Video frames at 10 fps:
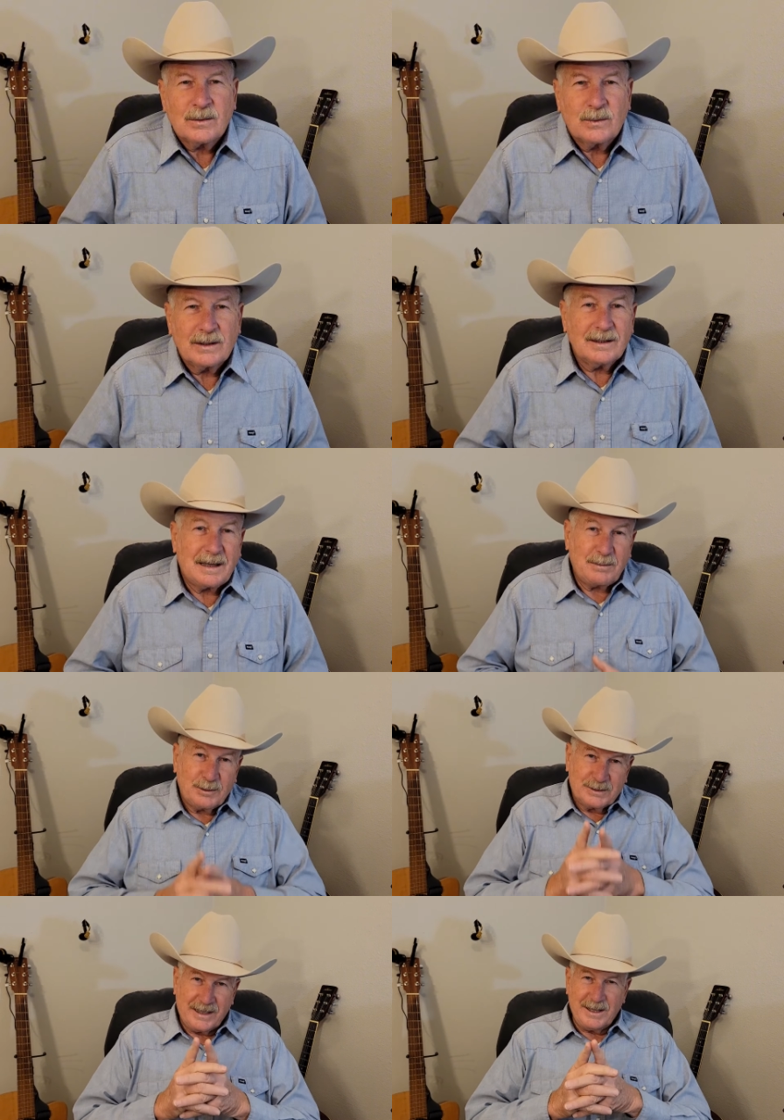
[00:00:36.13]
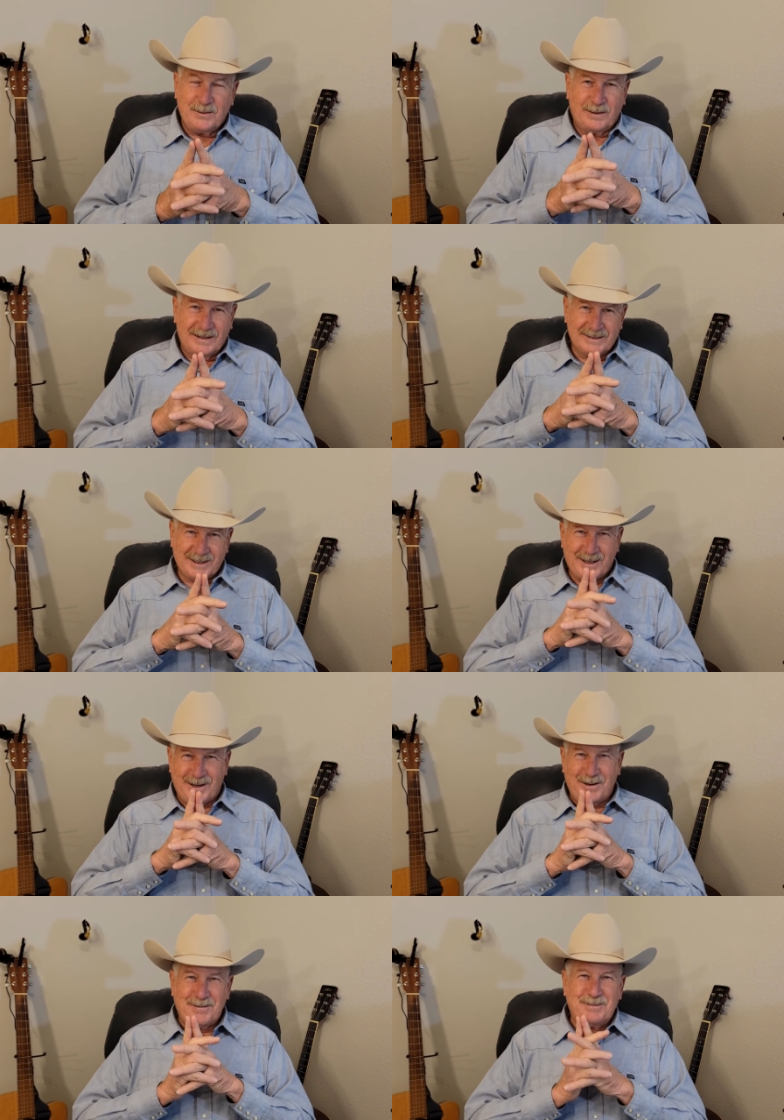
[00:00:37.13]
Well, I'm going to tell you why it's
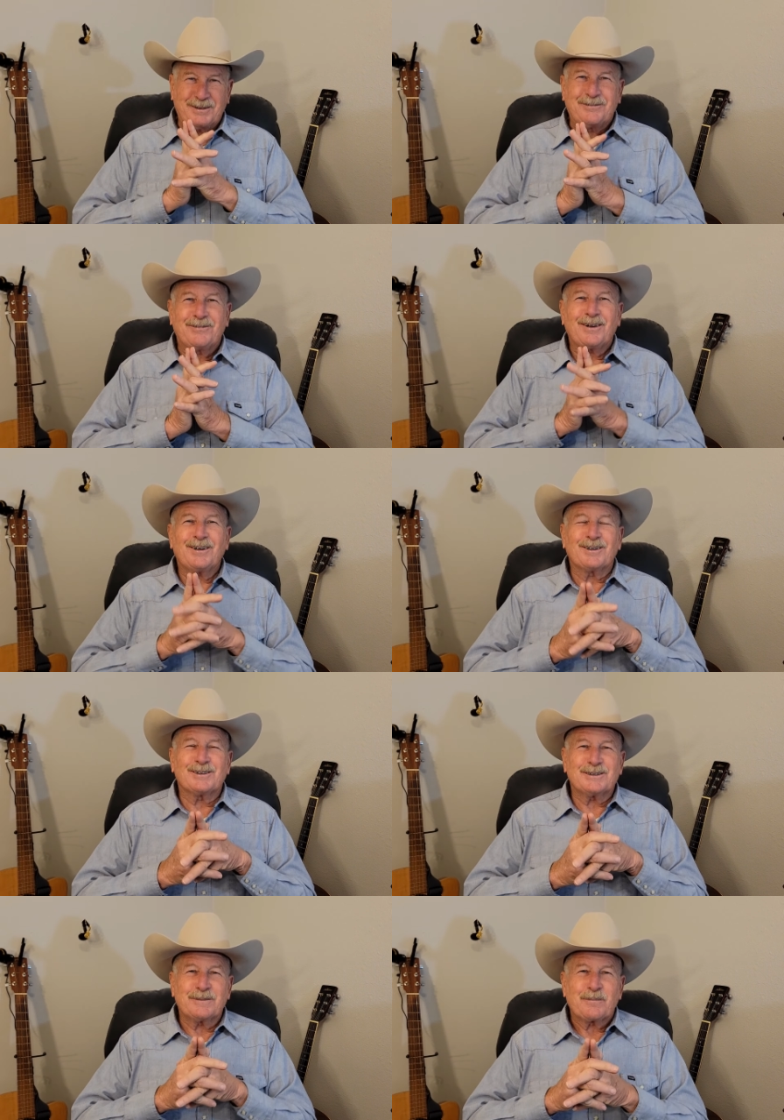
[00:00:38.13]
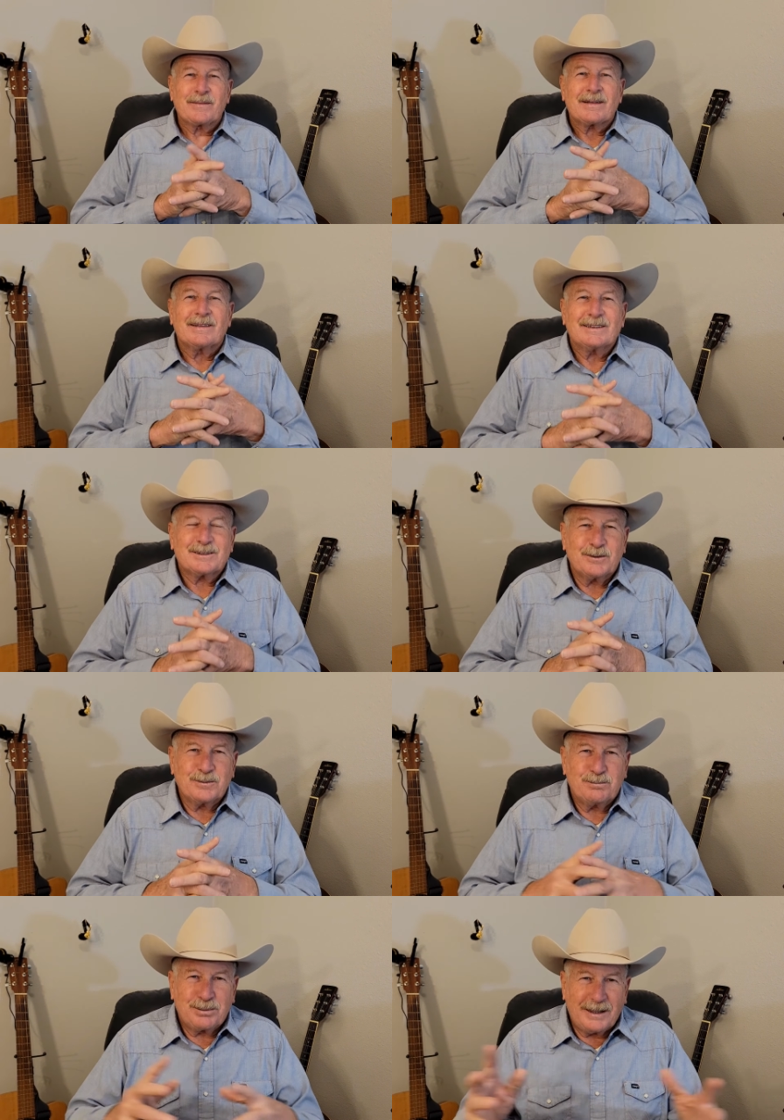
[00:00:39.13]
there. But first, let's
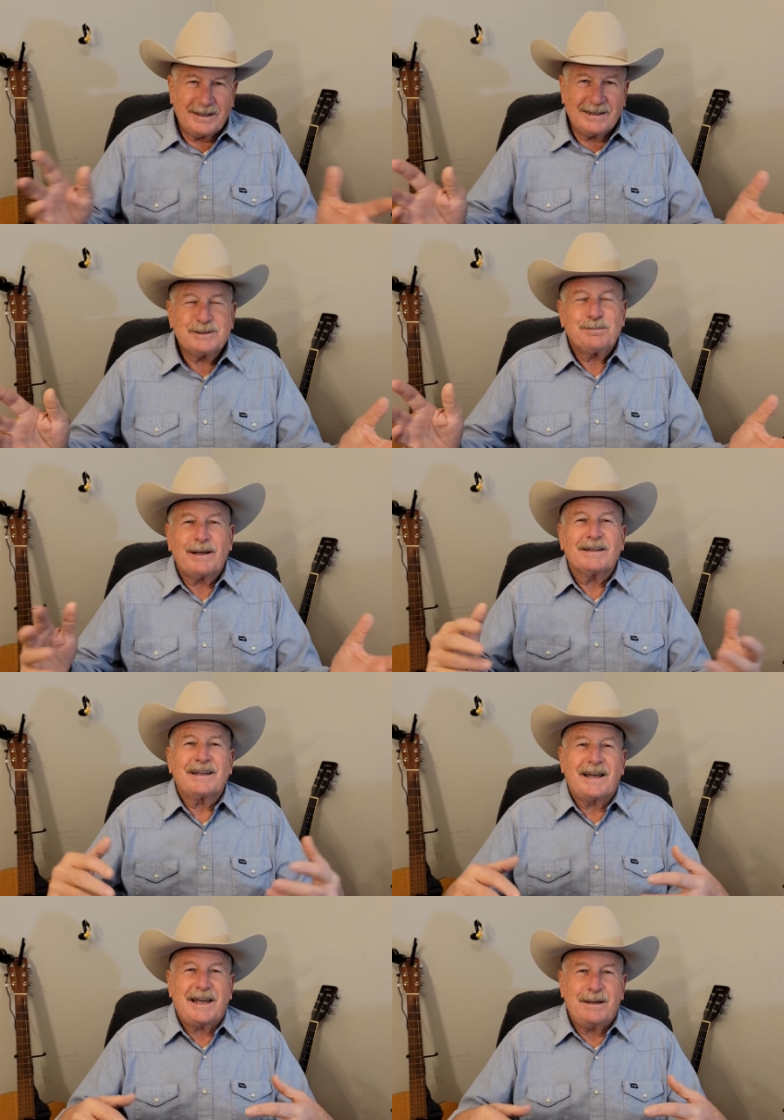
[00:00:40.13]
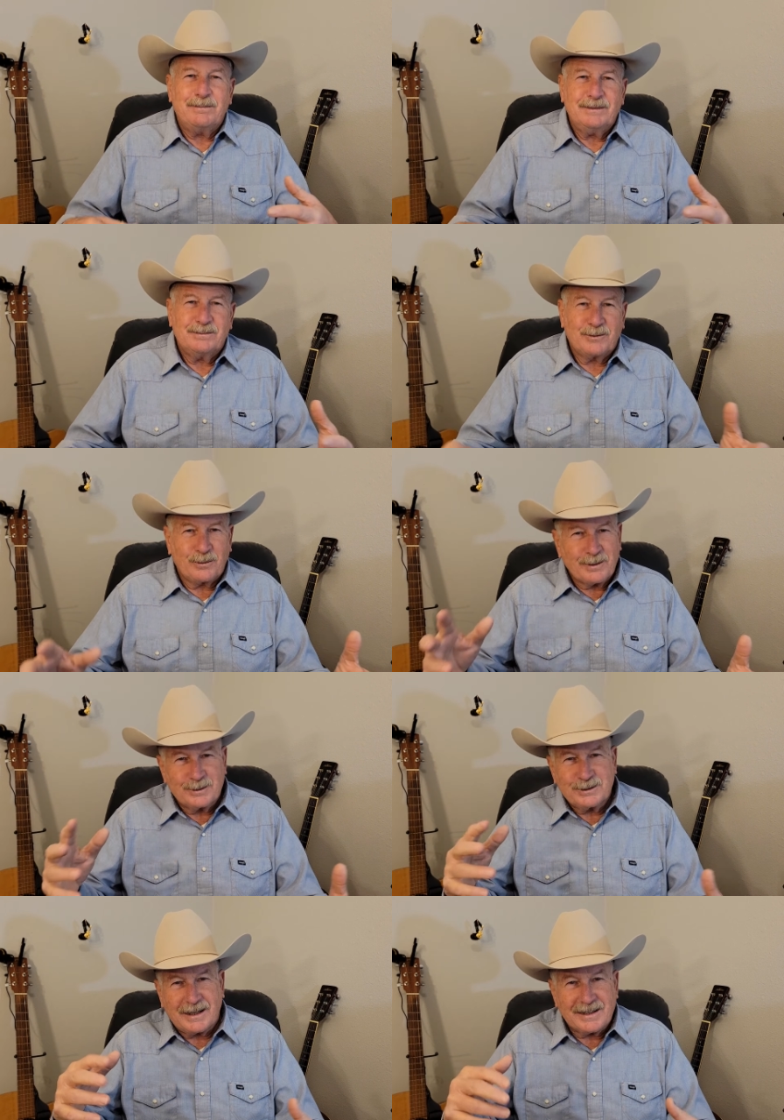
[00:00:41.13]
play a game where we're going
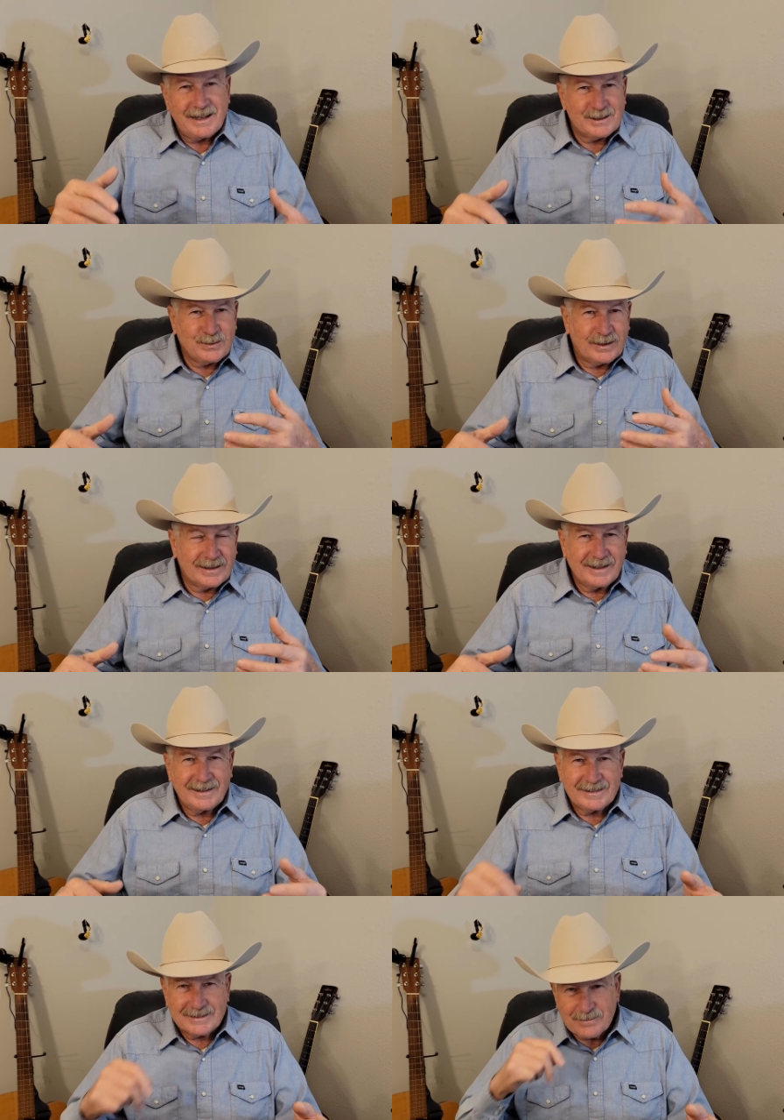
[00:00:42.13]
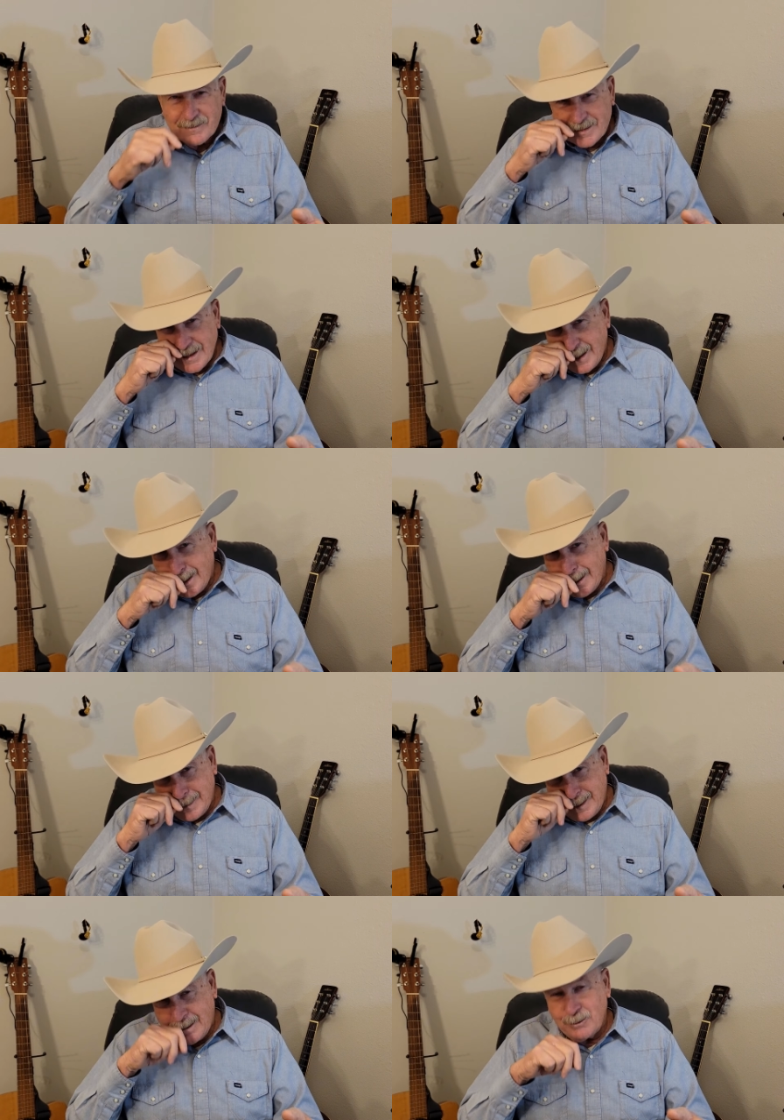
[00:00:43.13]
to try to guess what it is.
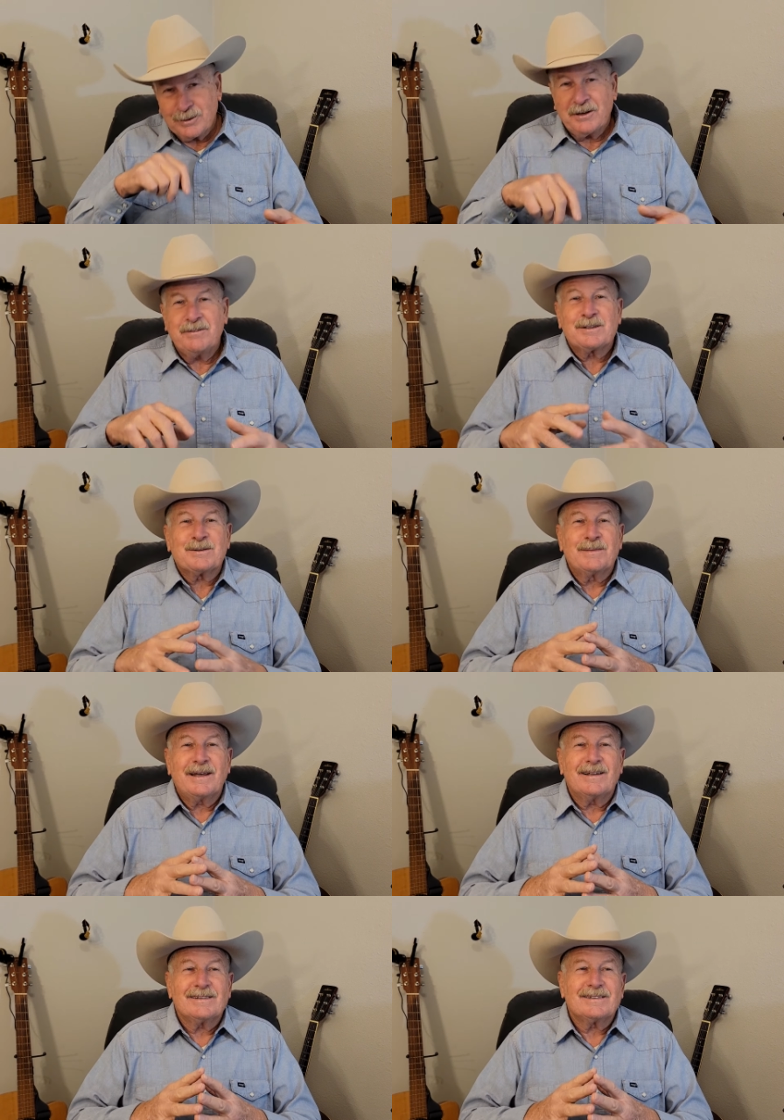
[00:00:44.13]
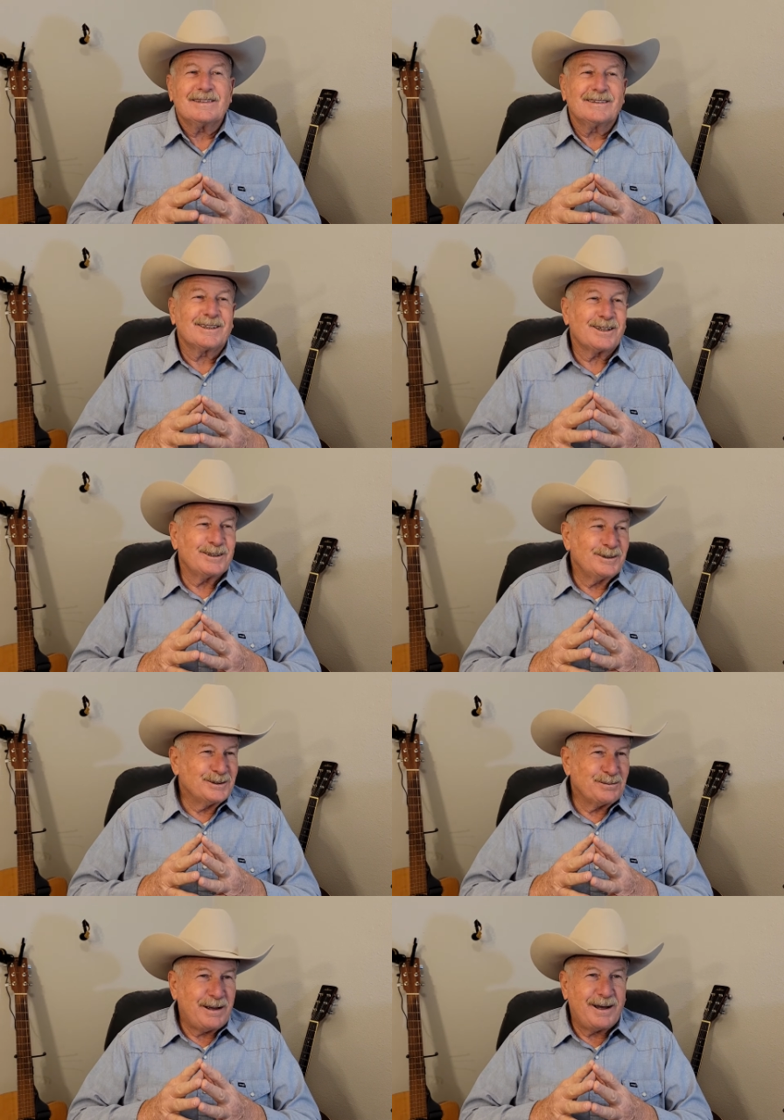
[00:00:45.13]
And I'm going to give you some hints and
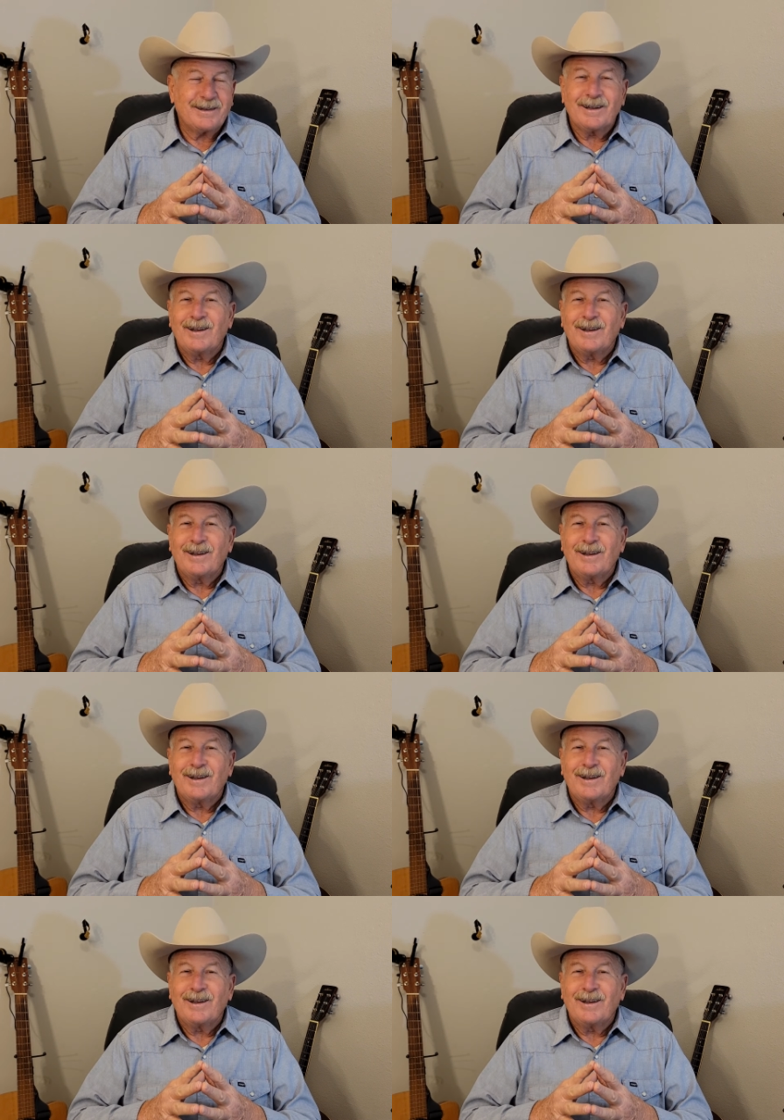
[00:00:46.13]
clues about